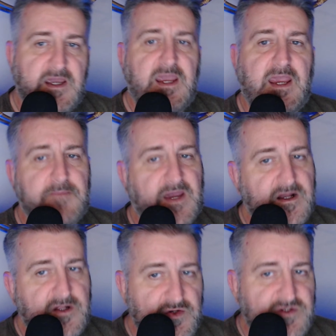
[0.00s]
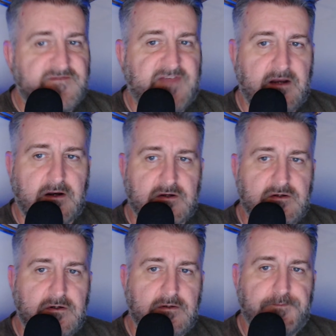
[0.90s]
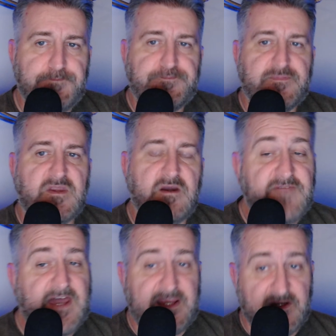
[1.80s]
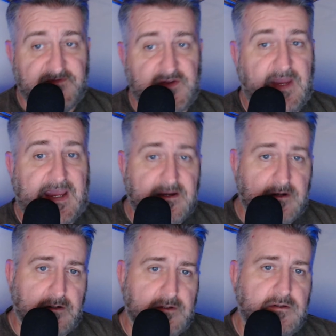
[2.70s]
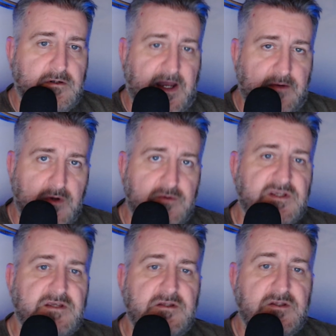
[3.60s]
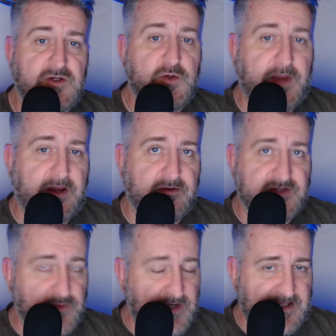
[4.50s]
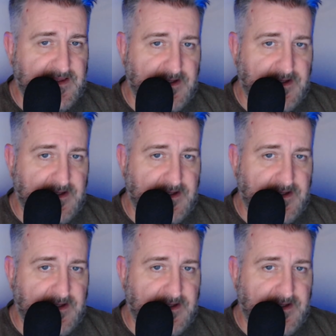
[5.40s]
In my conclusion of that article, of that interview and article, I wrote to parents reading the